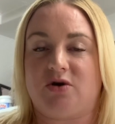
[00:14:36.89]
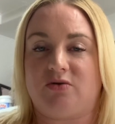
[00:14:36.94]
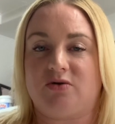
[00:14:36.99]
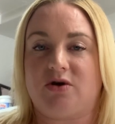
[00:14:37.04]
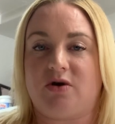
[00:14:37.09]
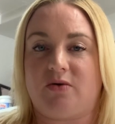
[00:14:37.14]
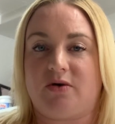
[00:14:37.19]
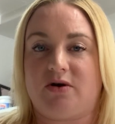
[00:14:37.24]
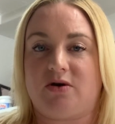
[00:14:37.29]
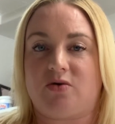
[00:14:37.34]

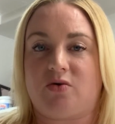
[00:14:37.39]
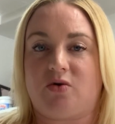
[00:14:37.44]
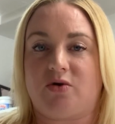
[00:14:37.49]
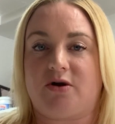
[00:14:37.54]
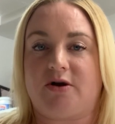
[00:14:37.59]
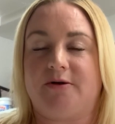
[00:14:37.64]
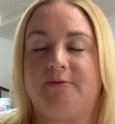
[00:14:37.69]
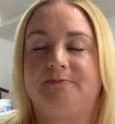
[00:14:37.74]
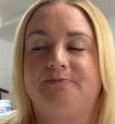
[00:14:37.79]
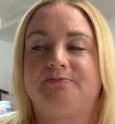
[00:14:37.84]
go in and
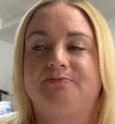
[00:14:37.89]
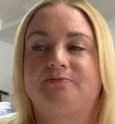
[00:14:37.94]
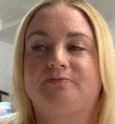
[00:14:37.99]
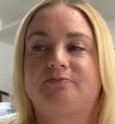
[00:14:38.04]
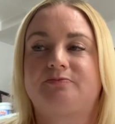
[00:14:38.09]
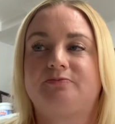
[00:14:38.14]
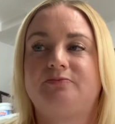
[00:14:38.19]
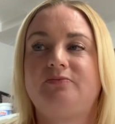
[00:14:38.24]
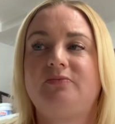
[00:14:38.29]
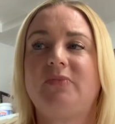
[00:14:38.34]
order,
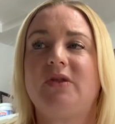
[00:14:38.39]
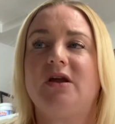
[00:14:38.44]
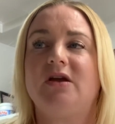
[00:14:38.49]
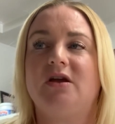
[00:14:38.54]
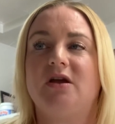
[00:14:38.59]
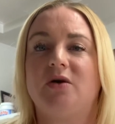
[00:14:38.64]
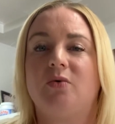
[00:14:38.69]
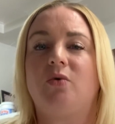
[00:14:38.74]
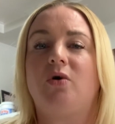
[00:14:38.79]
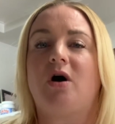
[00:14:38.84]

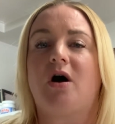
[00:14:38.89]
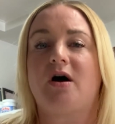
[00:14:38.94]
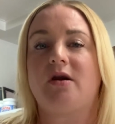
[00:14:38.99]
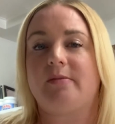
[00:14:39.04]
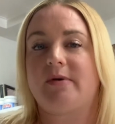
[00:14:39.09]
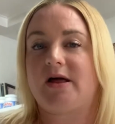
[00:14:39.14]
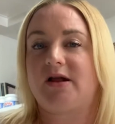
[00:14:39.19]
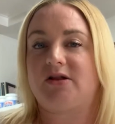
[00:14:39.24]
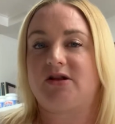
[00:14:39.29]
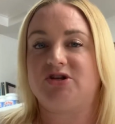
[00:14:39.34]
it will
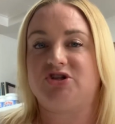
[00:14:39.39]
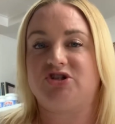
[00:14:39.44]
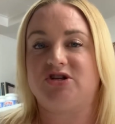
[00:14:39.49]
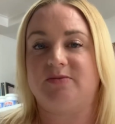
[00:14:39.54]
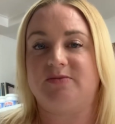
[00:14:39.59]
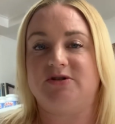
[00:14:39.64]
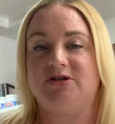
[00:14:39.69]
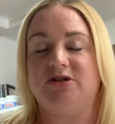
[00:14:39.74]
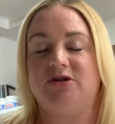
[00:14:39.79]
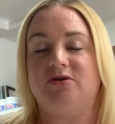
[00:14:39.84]
automatically
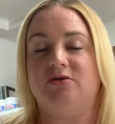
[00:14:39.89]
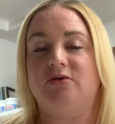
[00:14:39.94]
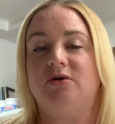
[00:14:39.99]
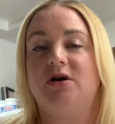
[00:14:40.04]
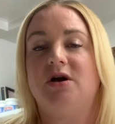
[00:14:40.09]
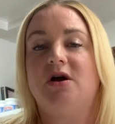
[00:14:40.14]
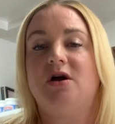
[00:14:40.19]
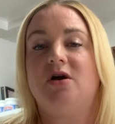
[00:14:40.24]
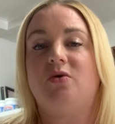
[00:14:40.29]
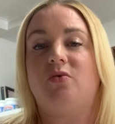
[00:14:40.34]
ship to you
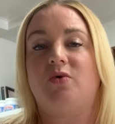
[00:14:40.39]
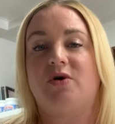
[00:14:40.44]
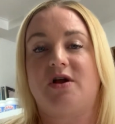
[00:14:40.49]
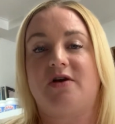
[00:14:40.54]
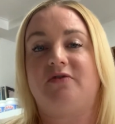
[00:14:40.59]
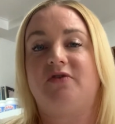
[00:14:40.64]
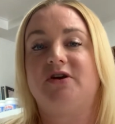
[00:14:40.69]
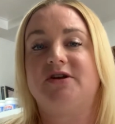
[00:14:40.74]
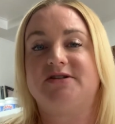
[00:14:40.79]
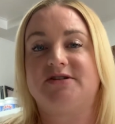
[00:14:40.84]

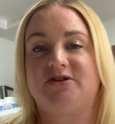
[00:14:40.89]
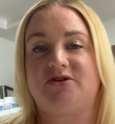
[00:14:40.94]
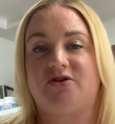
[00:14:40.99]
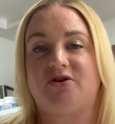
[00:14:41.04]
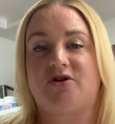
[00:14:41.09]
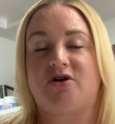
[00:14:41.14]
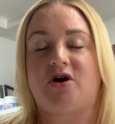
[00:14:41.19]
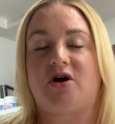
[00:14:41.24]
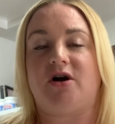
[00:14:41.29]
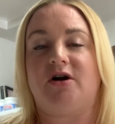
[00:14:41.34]
whatever is in
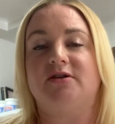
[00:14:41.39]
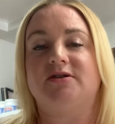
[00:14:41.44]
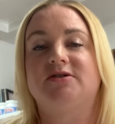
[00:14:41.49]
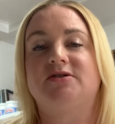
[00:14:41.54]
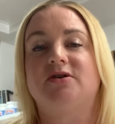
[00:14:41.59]
your cart.